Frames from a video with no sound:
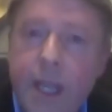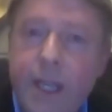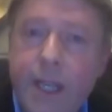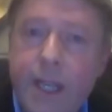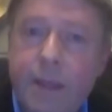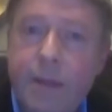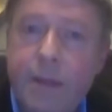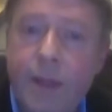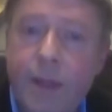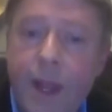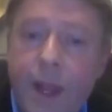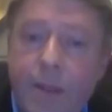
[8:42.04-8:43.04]
if
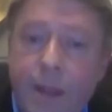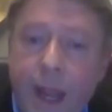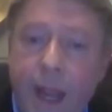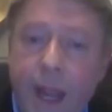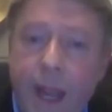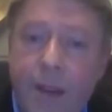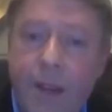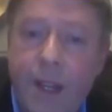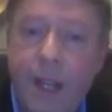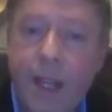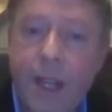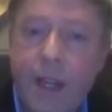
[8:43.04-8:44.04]
they've had,
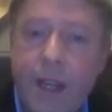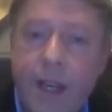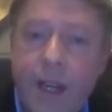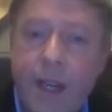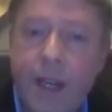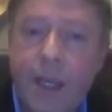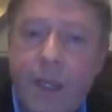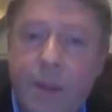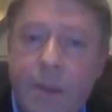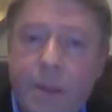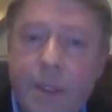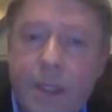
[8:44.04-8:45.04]
uh,
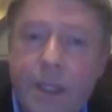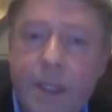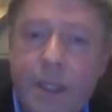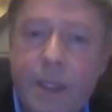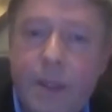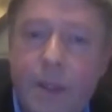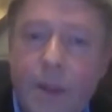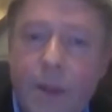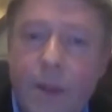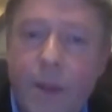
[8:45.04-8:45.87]
uh,